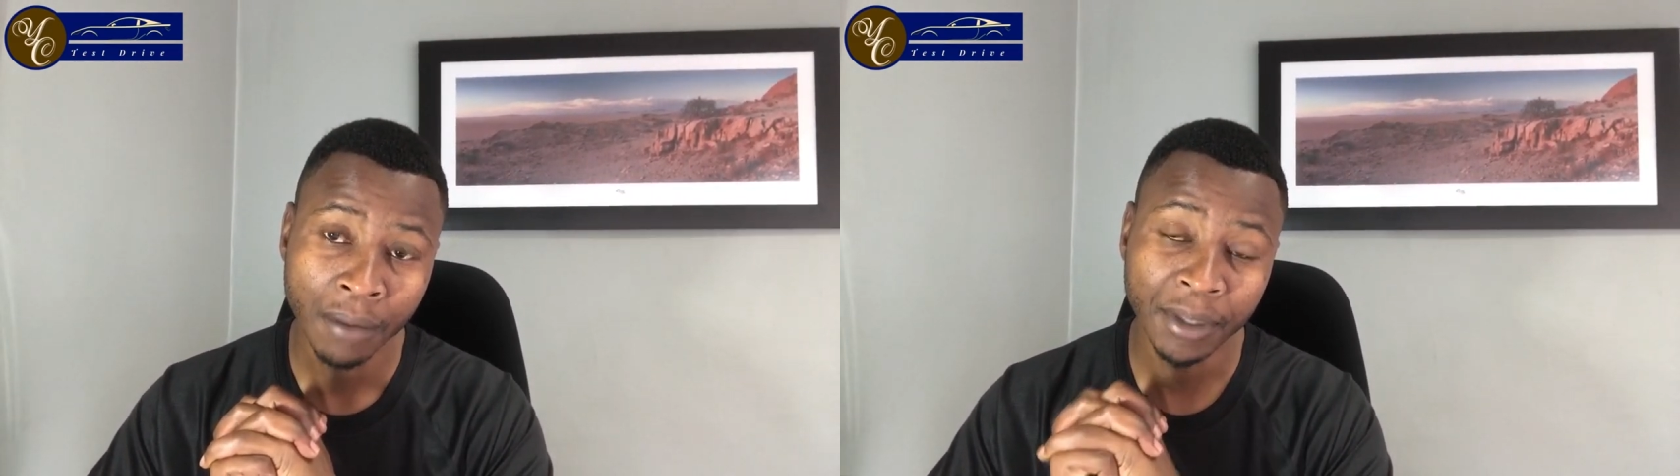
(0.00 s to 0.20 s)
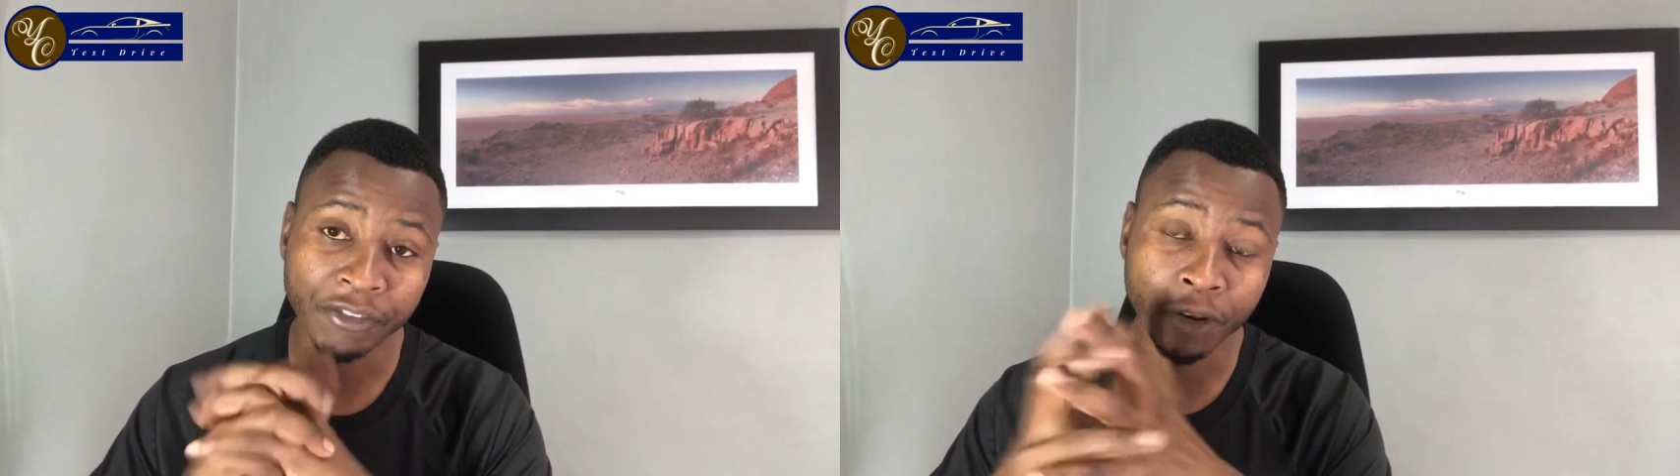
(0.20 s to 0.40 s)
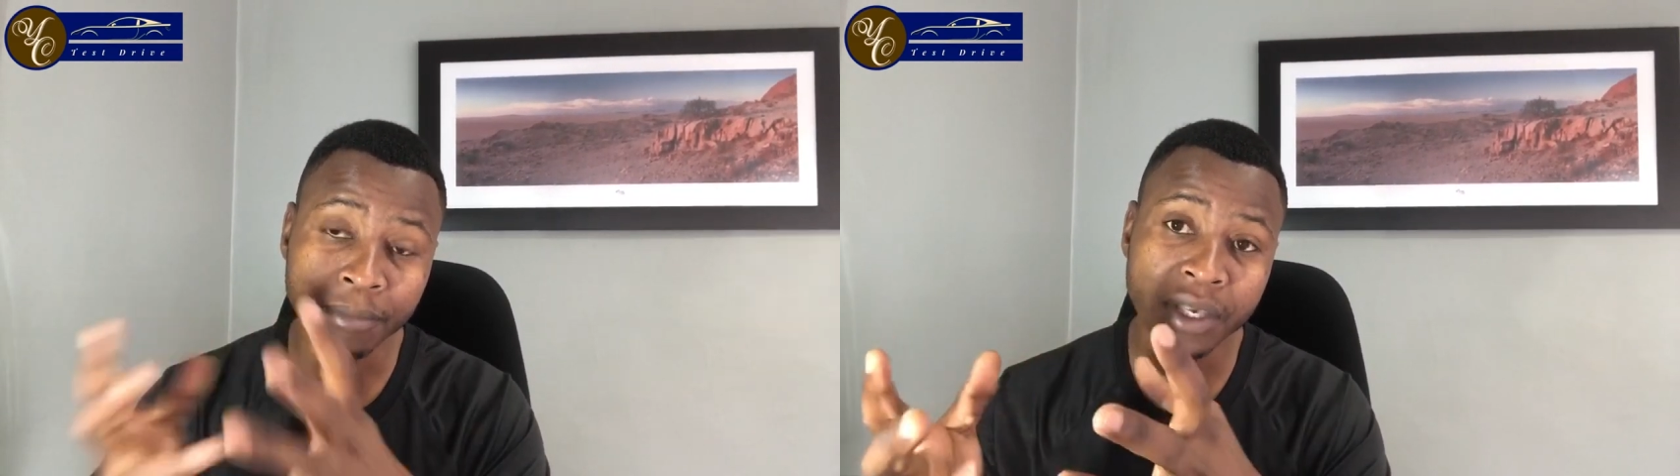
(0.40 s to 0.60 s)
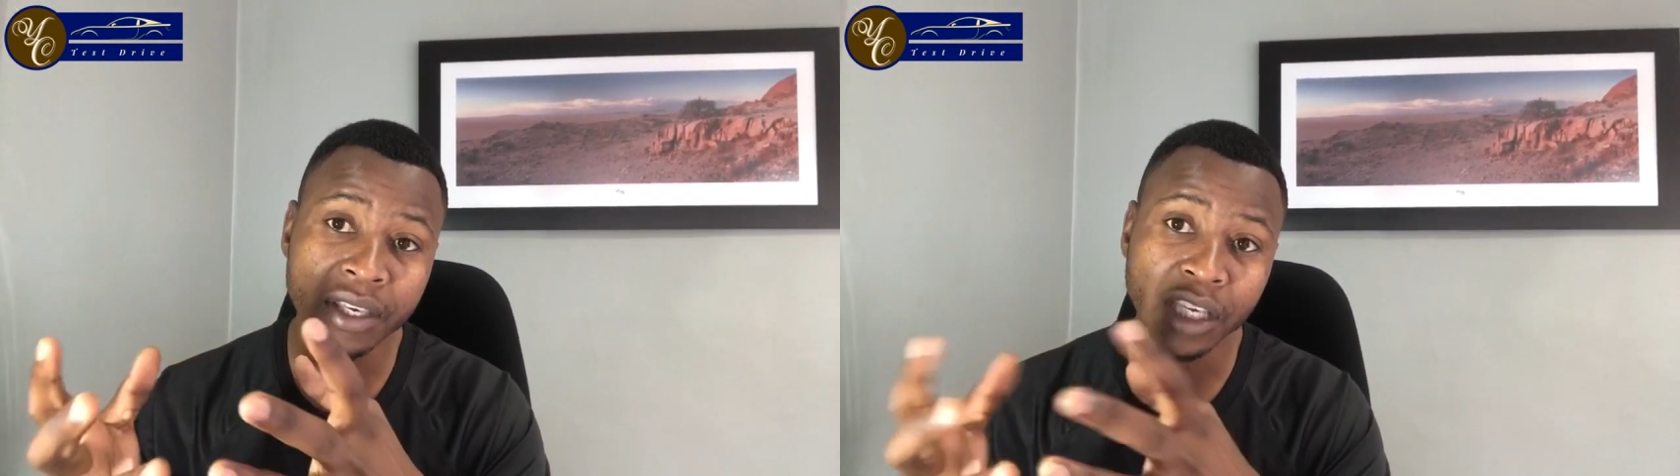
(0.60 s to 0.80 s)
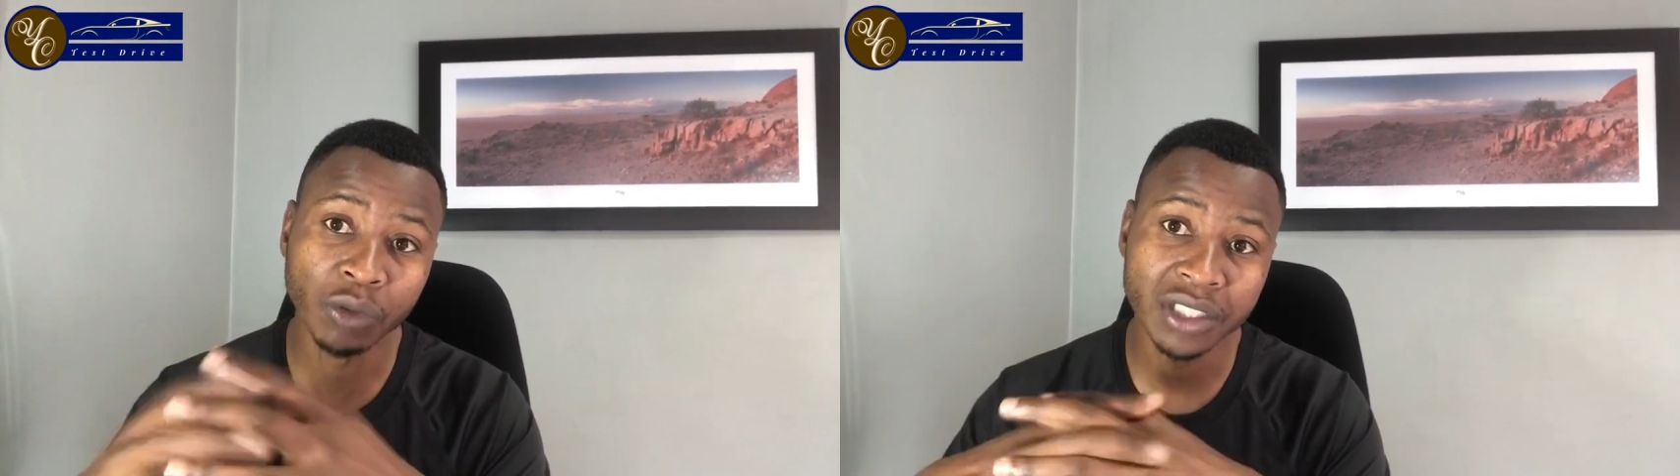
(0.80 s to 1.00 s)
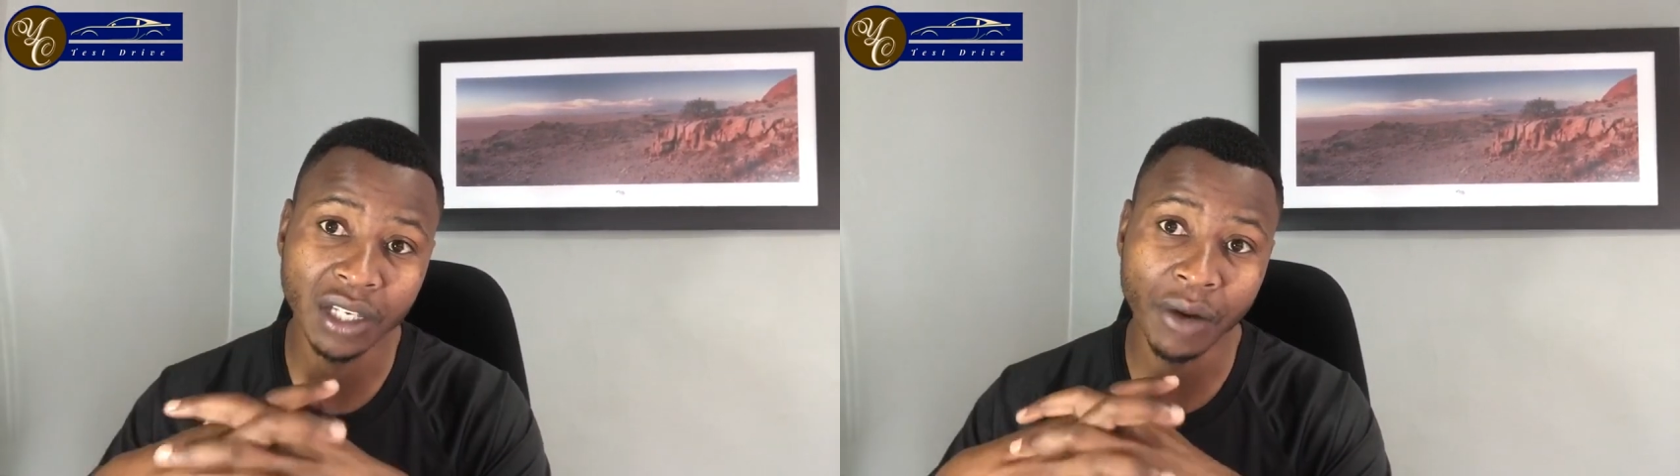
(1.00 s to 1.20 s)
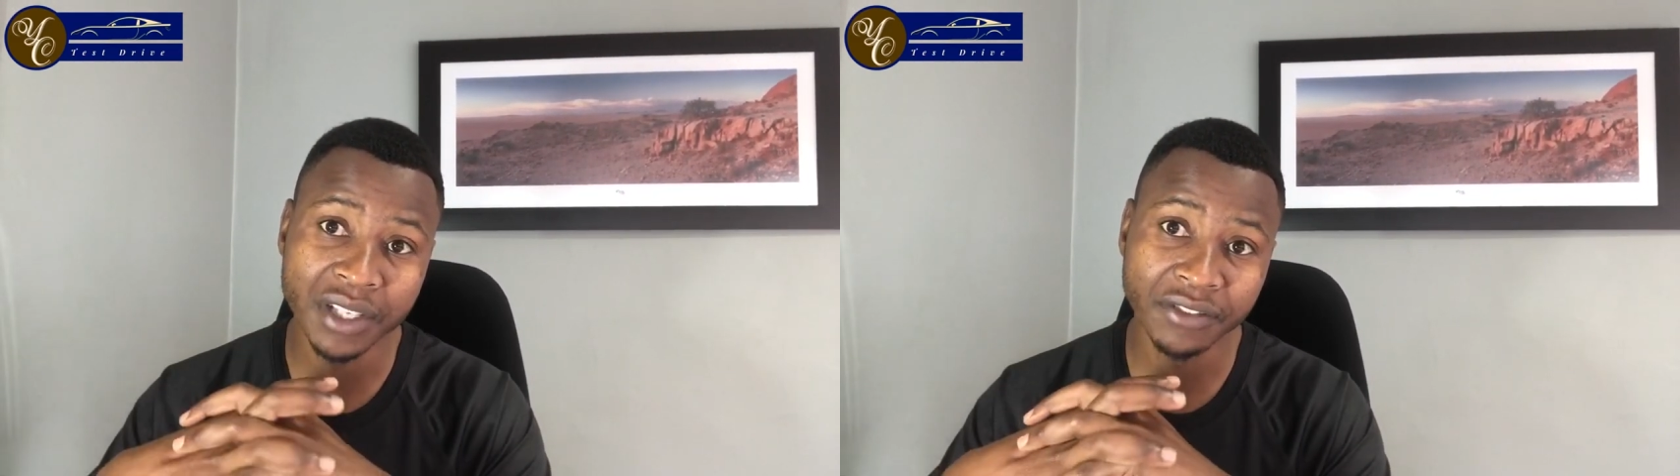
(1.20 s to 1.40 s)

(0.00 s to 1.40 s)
but for me, I was